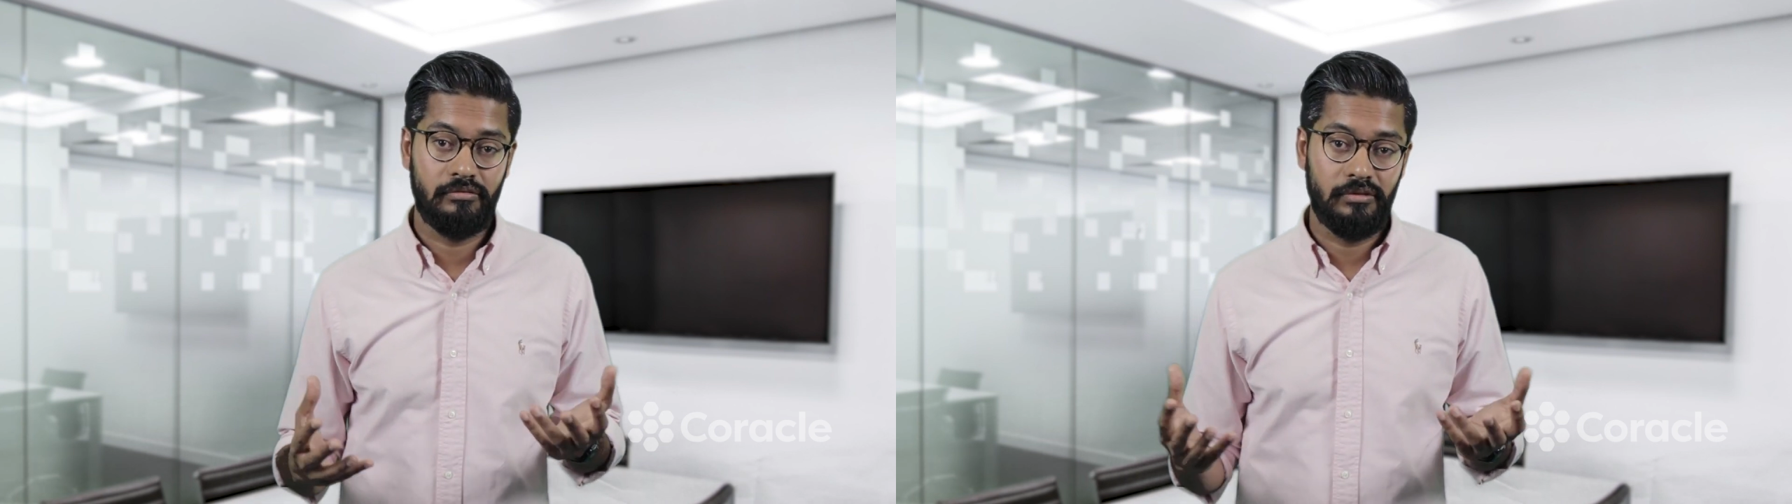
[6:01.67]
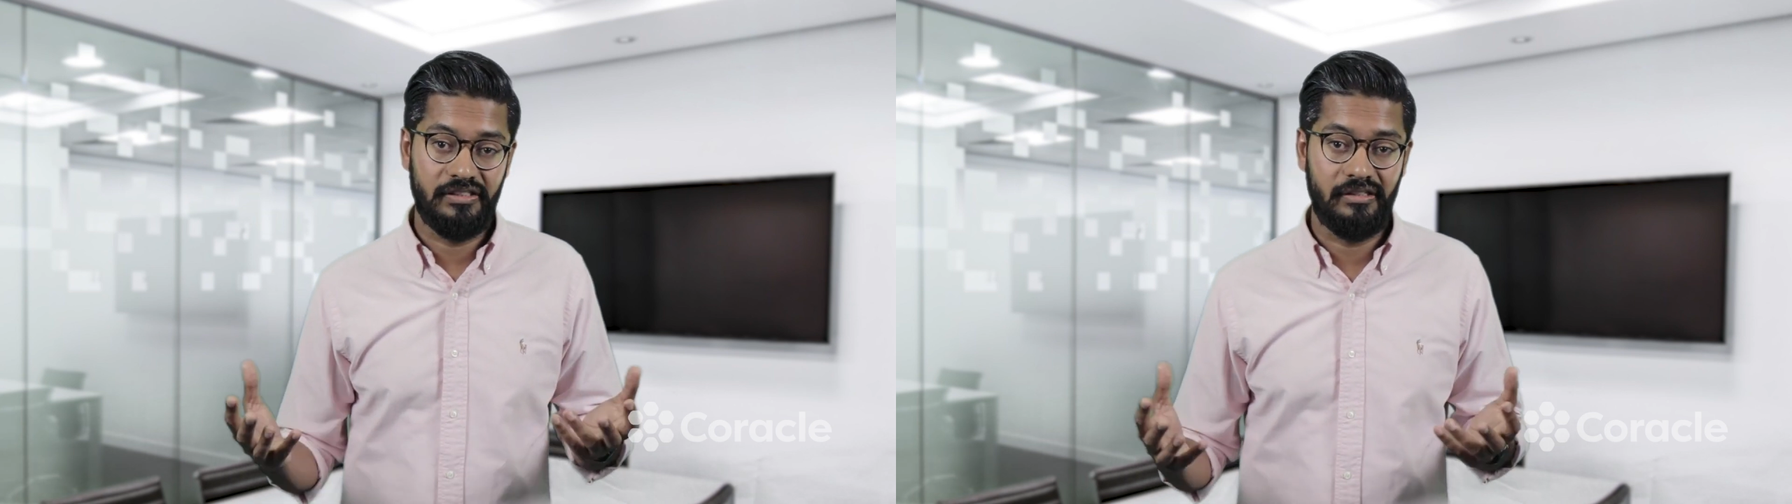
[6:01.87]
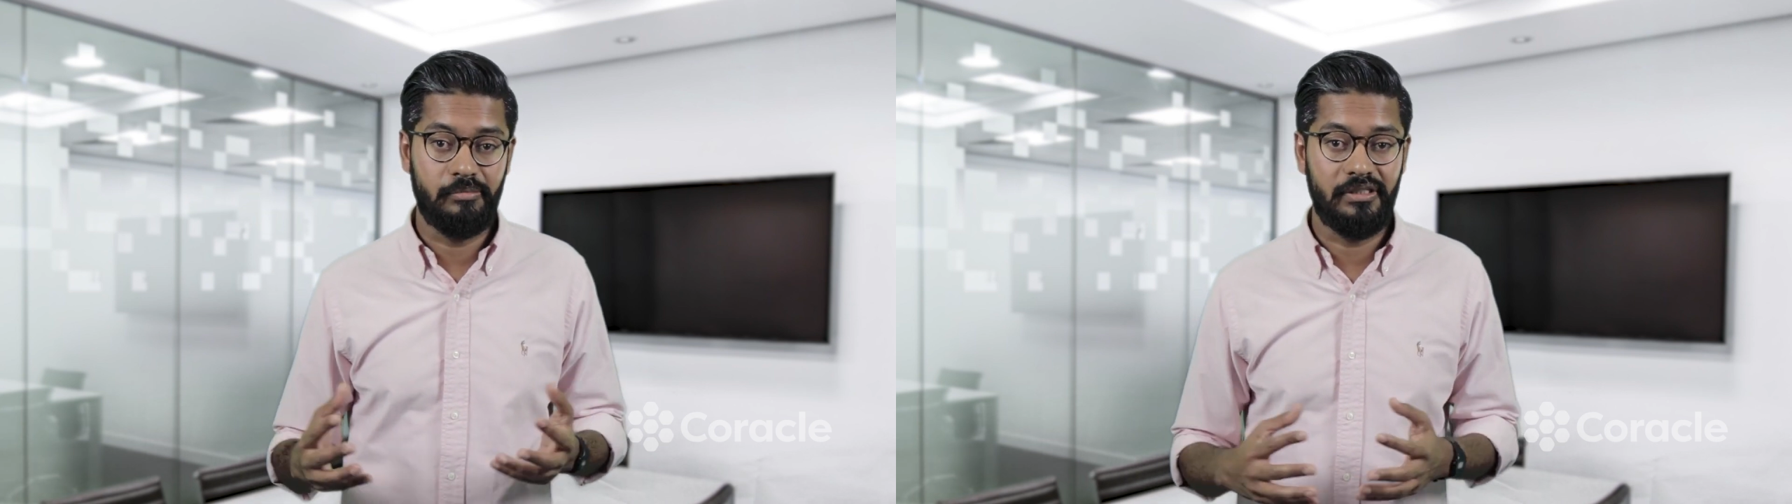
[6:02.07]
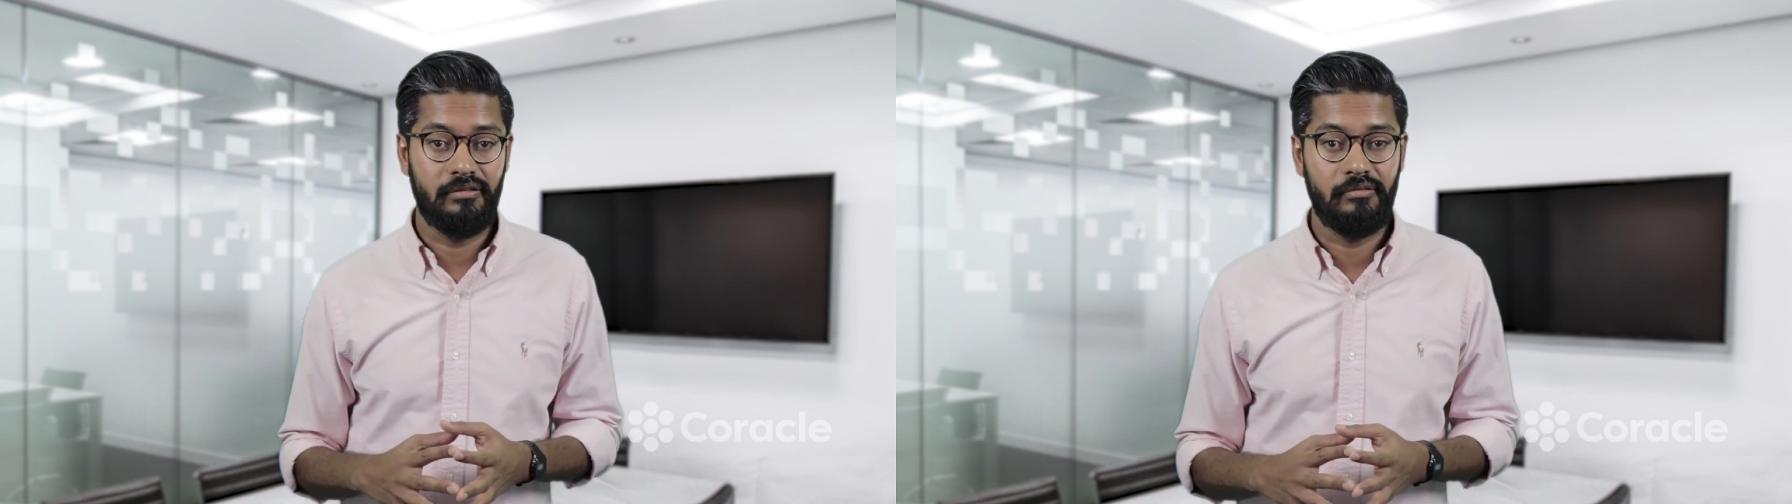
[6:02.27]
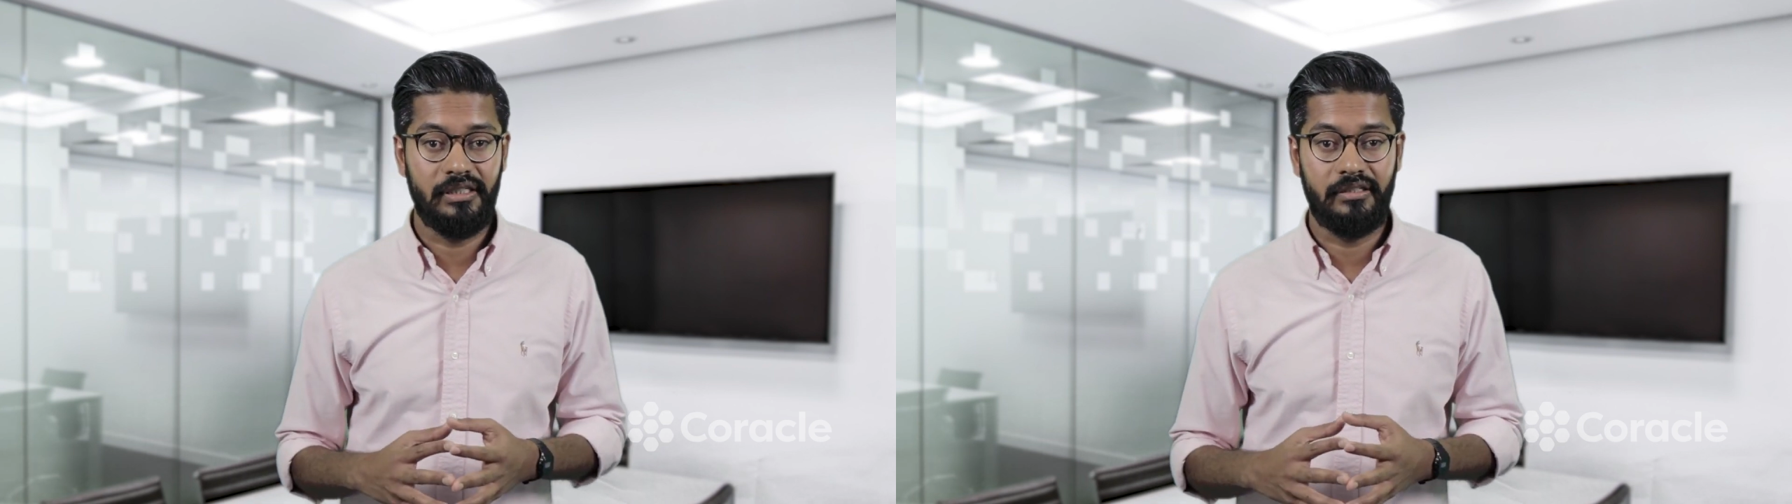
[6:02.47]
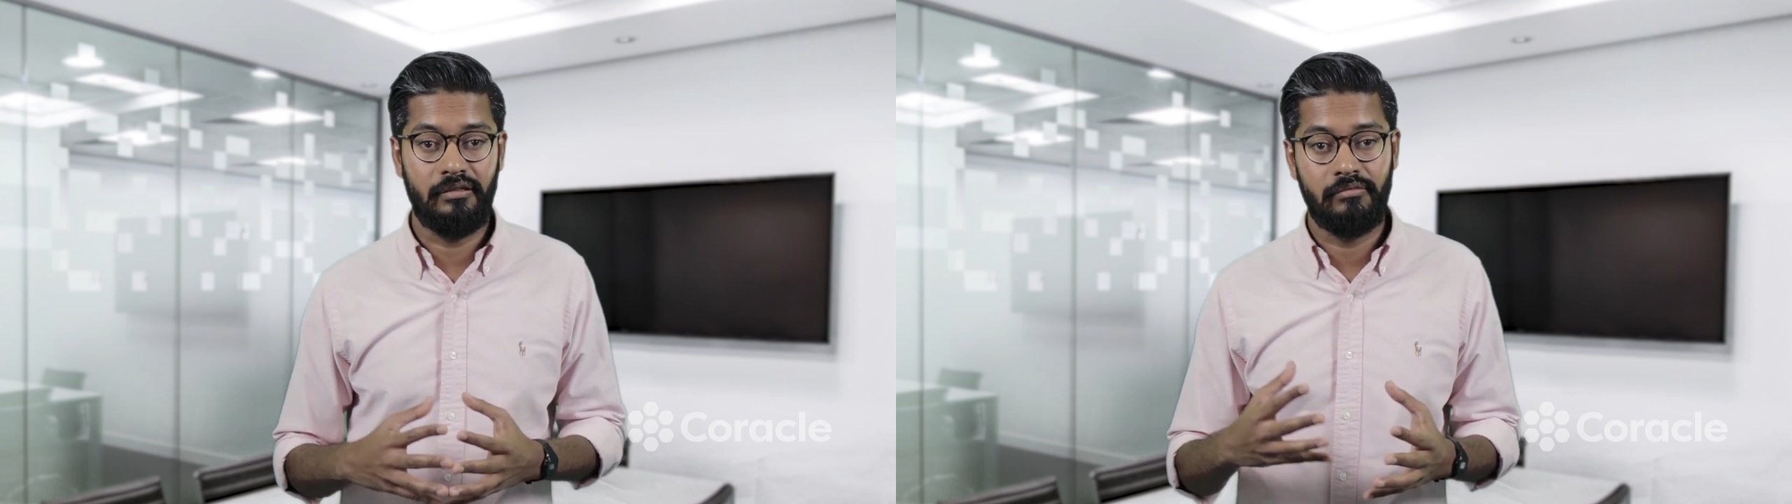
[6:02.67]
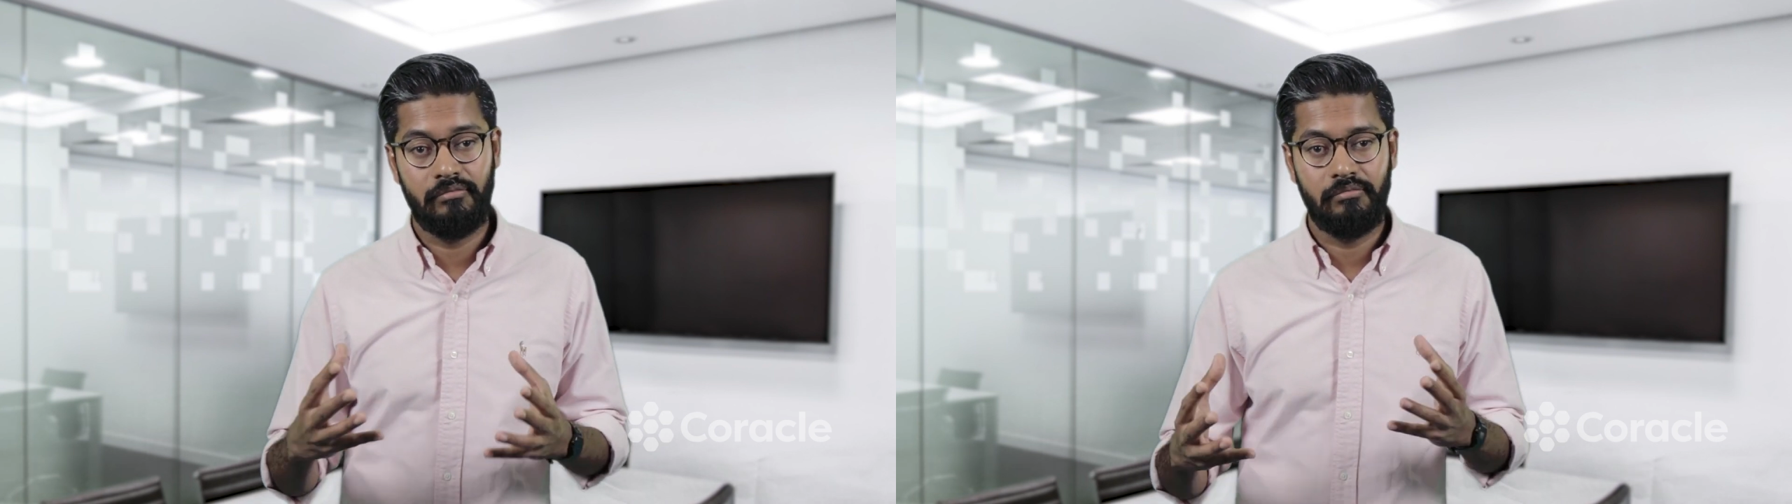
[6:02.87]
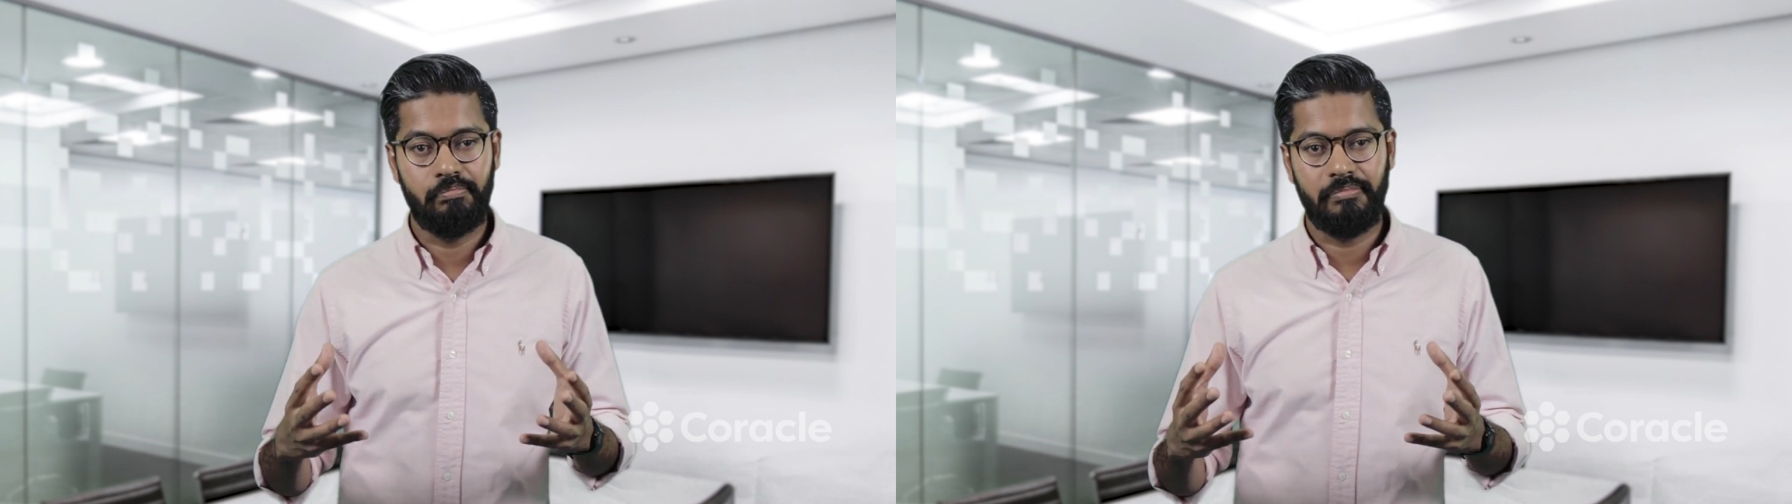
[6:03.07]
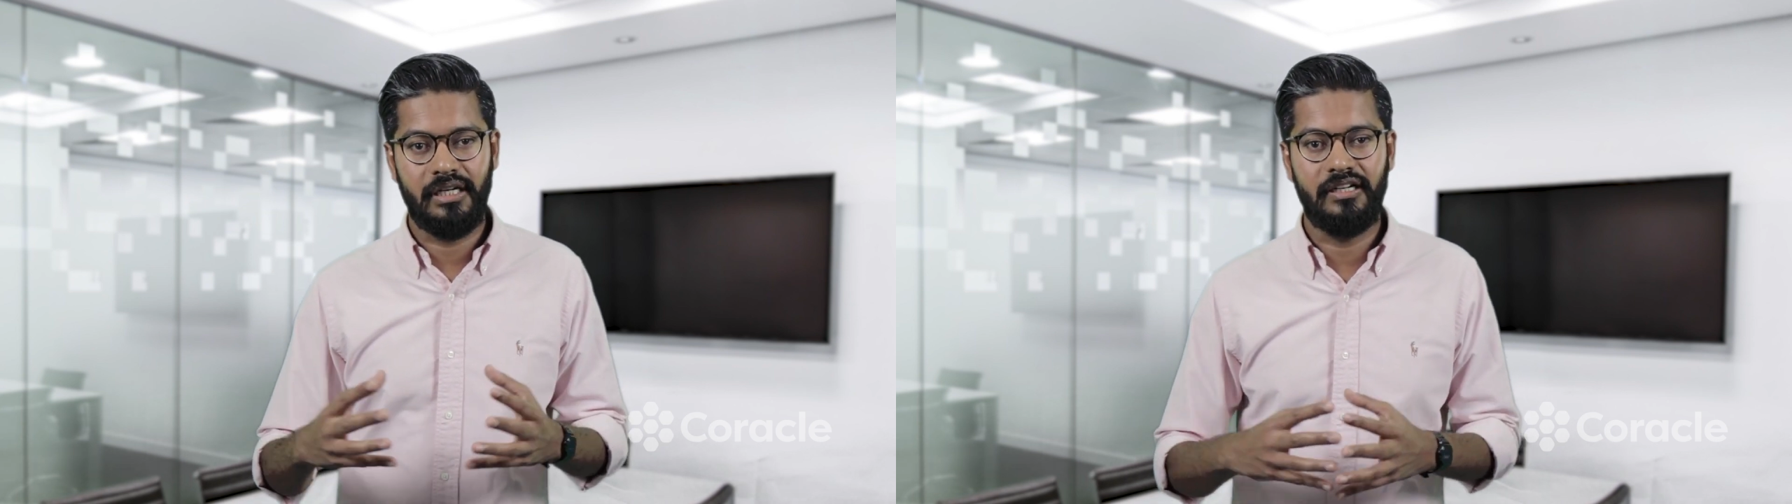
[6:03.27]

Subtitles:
as a limit, and then kind